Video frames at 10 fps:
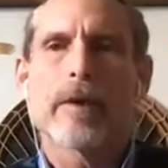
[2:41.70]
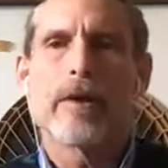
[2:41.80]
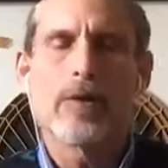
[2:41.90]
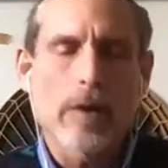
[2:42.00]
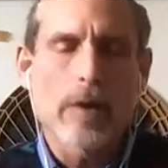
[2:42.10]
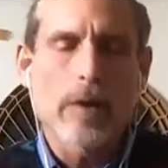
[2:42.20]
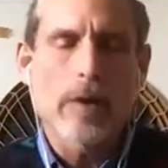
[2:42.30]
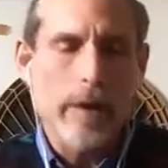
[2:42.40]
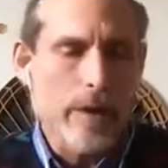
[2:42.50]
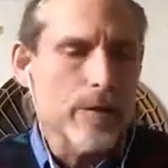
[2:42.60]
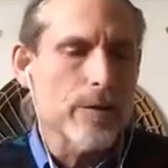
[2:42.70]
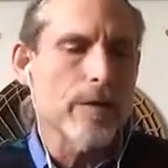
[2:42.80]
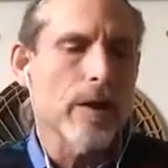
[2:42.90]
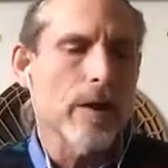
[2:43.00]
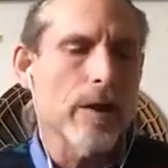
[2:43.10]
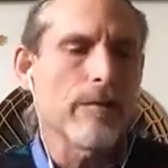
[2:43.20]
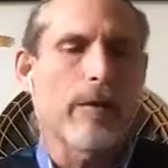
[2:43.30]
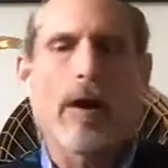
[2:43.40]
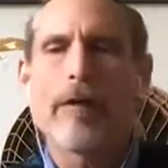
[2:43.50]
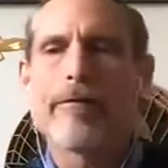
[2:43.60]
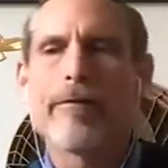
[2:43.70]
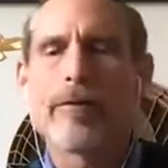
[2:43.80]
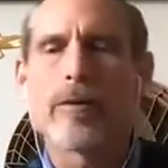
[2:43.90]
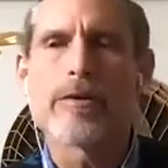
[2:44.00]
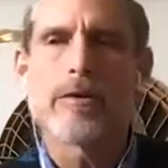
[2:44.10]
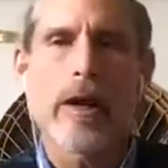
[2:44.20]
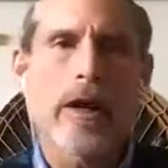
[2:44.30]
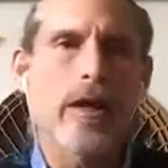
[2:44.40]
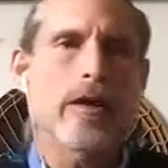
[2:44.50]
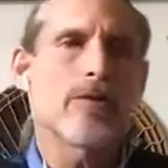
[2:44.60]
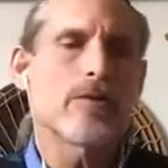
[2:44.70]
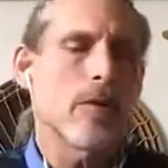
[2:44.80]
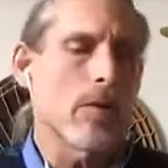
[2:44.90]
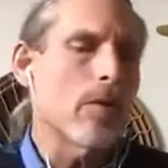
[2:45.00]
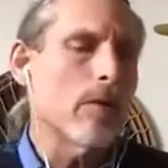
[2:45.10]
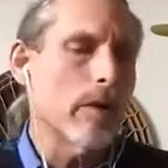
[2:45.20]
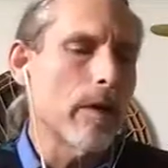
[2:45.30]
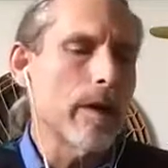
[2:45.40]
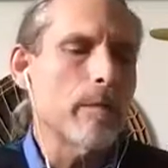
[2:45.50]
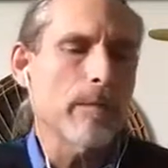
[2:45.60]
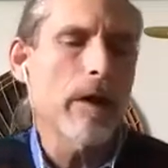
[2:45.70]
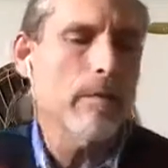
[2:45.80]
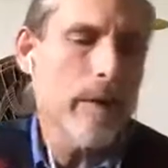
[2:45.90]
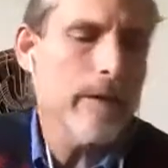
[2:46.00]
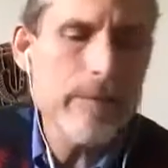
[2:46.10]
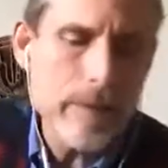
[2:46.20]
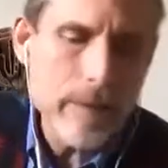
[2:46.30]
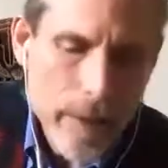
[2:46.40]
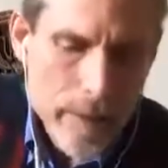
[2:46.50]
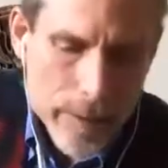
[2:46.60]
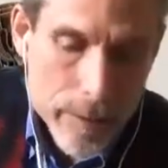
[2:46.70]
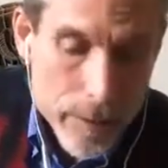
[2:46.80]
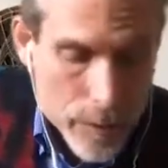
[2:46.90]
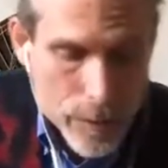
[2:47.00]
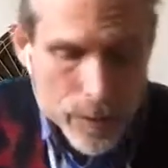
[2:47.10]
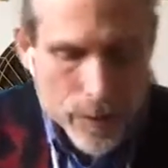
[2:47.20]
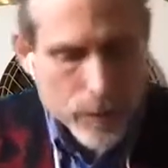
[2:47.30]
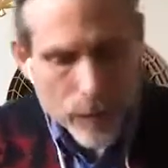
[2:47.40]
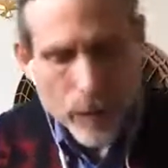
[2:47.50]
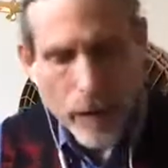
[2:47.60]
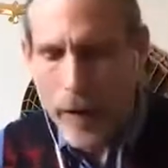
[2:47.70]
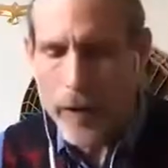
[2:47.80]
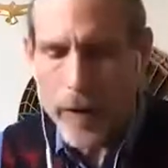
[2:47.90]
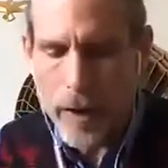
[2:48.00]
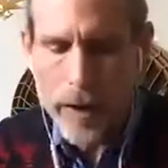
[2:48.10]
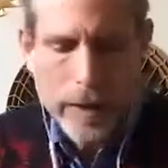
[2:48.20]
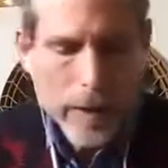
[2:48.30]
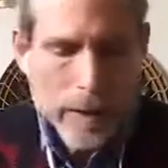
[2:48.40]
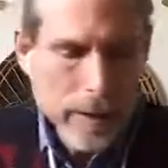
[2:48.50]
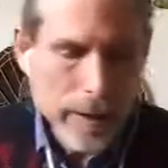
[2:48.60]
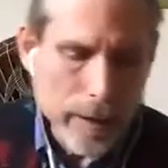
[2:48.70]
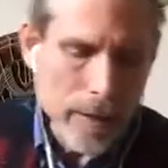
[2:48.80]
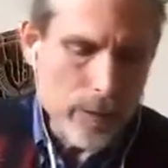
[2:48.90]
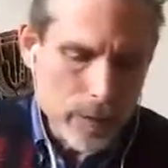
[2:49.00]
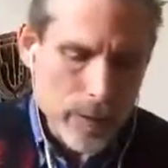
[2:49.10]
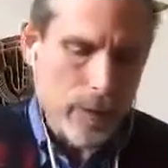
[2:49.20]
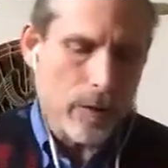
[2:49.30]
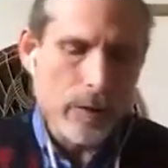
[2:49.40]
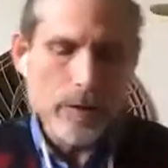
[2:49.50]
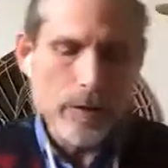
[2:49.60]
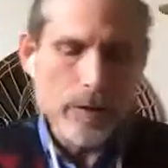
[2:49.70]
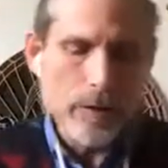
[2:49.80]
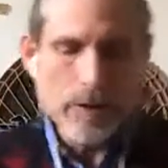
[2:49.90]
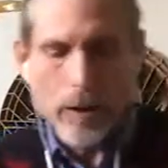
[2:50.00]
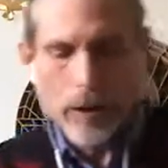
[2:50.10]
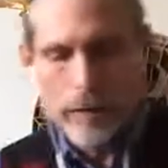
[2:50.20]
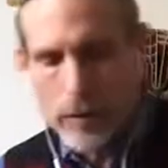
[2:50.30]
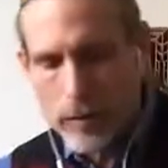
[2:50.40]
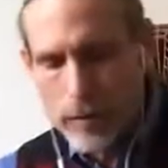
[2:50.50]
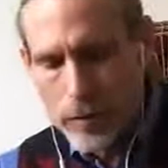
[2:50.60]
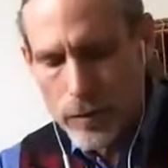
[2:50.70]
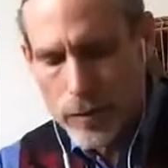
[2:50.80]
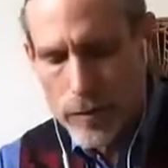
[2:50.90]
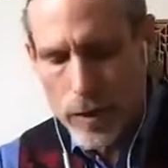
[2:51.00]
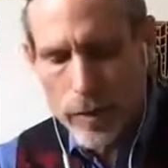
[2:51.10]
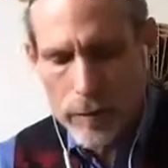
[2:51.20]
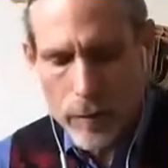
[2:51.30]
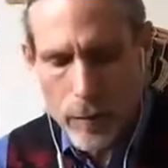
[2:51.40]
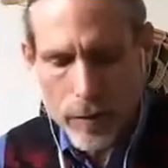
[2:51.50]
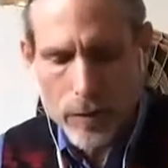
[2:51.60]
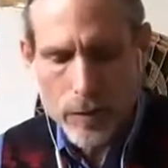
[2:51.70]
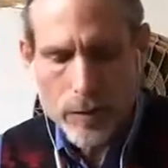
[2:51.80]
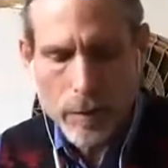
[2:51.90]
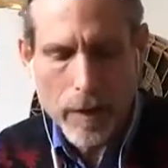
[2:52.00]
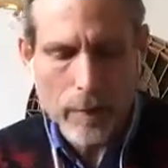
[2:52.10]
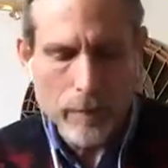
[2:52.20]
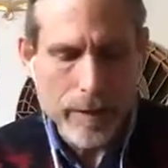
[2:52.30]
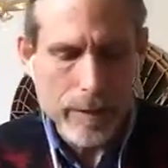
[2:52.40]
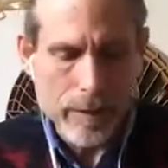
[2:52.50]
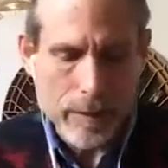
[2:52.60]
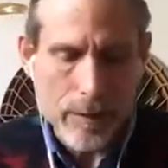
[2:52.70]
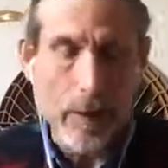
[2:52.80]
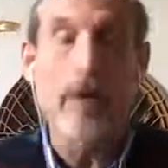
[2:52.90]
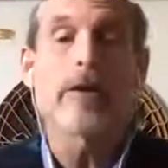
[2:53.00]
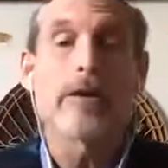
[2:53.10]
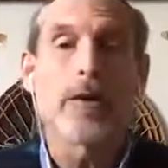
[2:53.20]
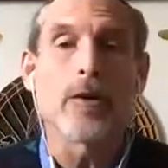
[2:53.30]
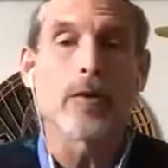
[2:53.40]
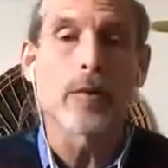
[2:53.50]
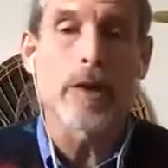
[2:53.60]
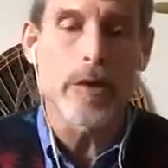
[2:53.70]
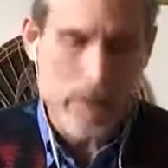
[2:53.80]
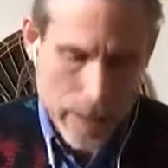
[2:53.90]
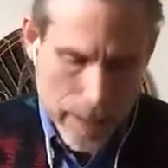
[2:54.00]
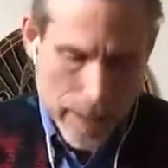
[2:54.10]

you cleanse yourself off with sage or any plant medicine that is indigenous to your area. And I do encourage all of you to discover what those plant medicines are in your region